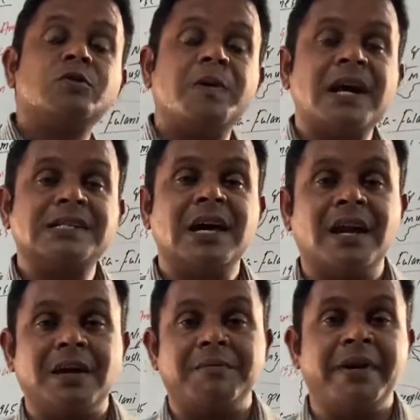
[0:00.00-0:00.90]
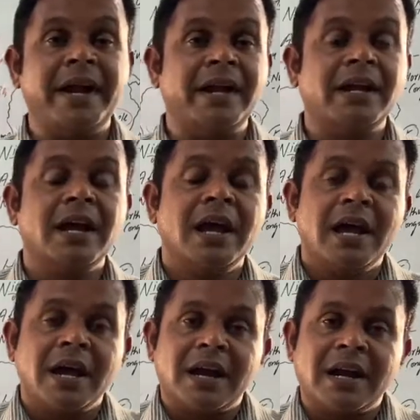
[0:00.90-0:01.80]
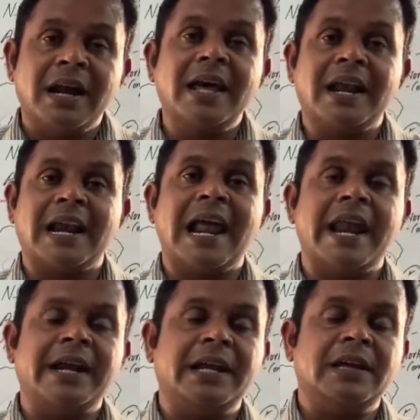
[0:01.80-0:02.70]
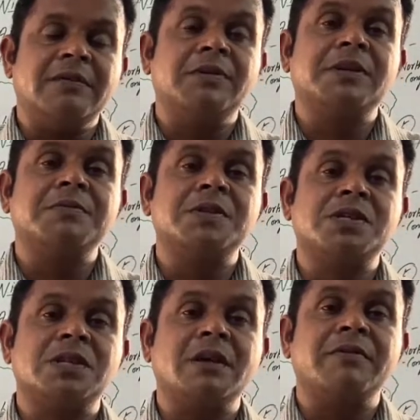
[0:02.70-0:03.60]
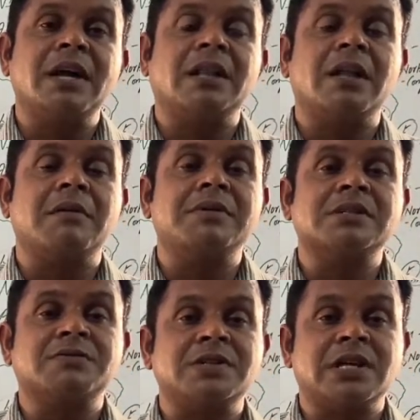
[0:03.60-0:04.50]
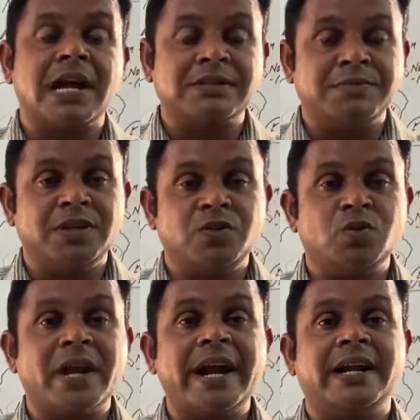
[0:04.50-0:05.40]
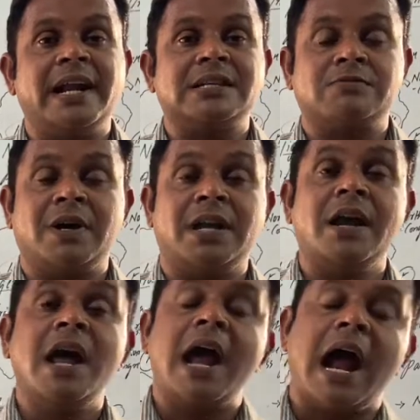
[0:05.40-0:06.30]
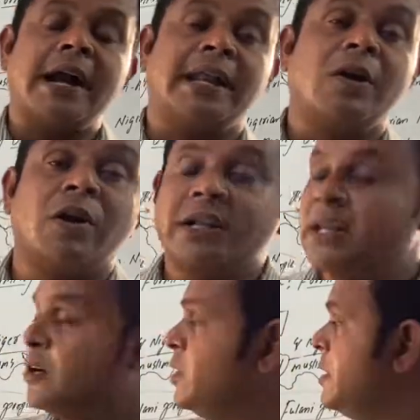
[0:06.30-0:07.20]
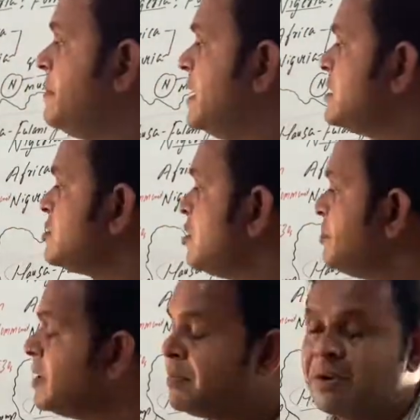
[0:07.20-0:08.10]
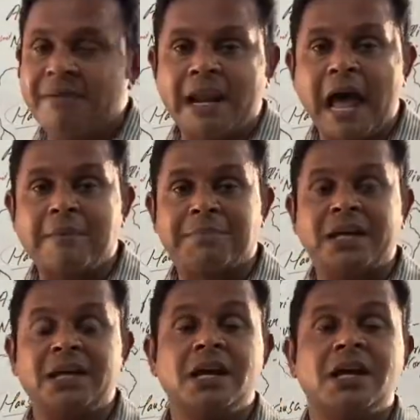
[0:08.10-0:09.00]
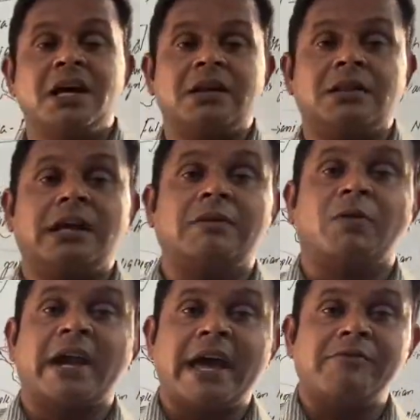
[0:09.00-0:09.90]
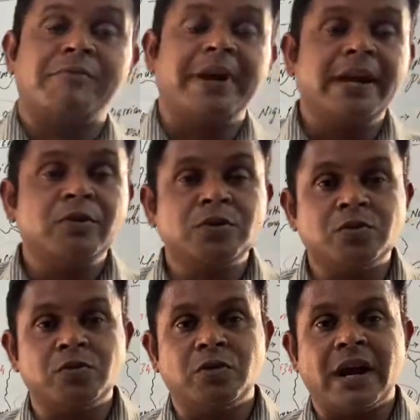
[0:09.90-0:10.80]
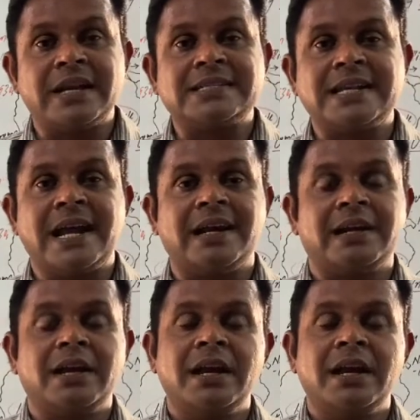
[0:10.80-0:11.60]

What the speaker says: parts have made clear clarity with which the Vietnamese which has been united as one, and they got their own independence. Now people were happy. That what I made you to understand